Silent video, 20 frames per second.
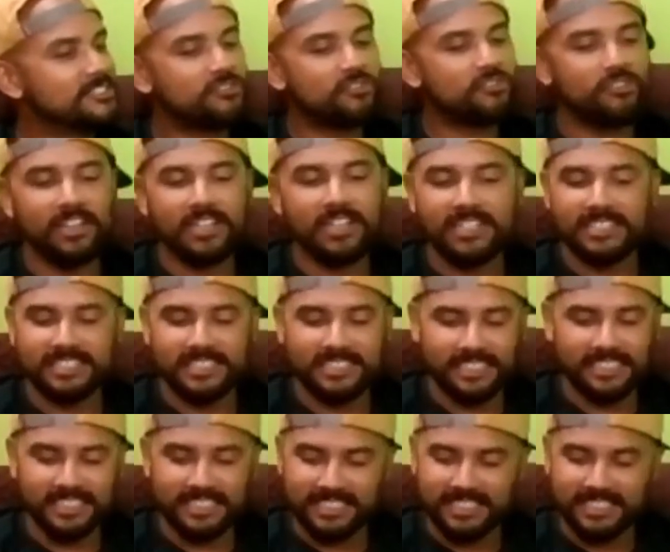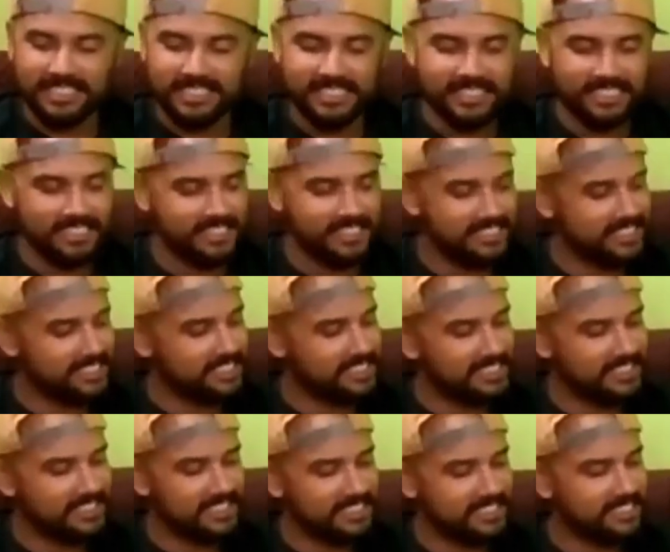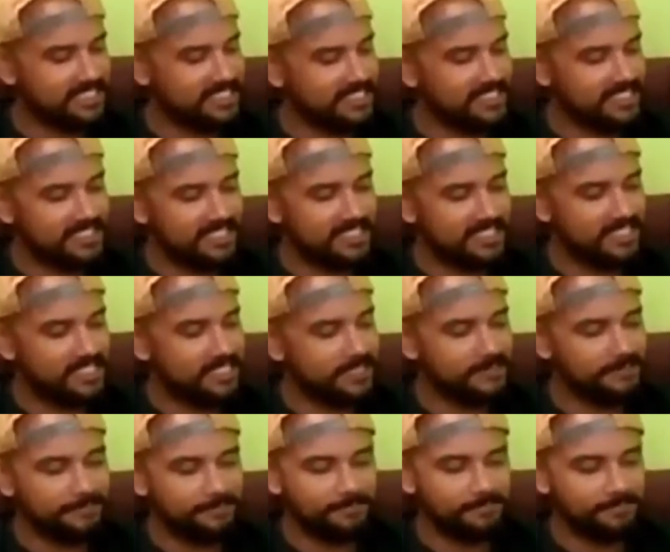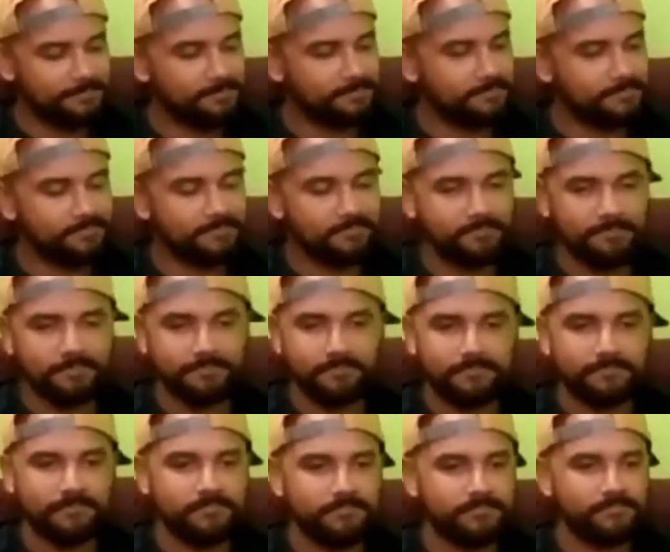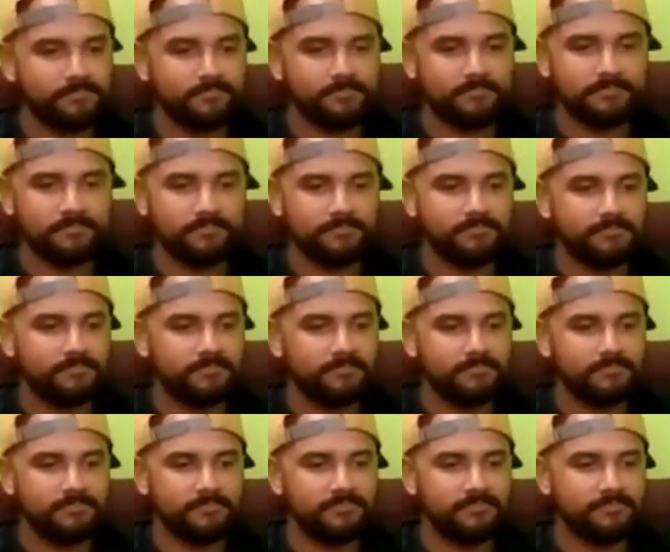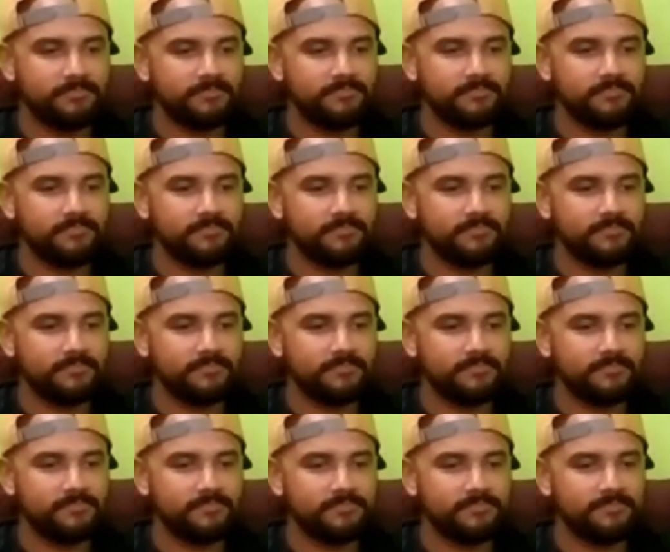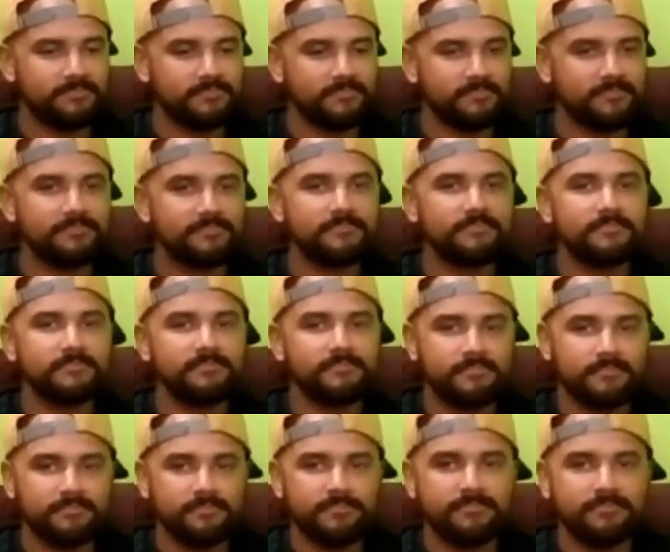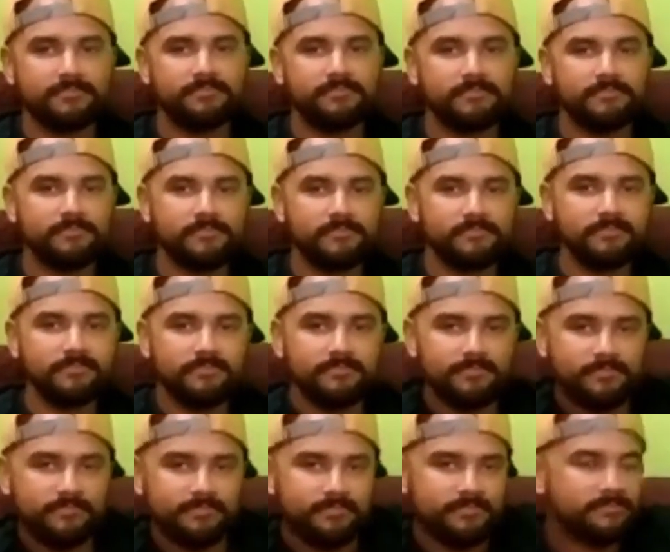This person isn't speaking.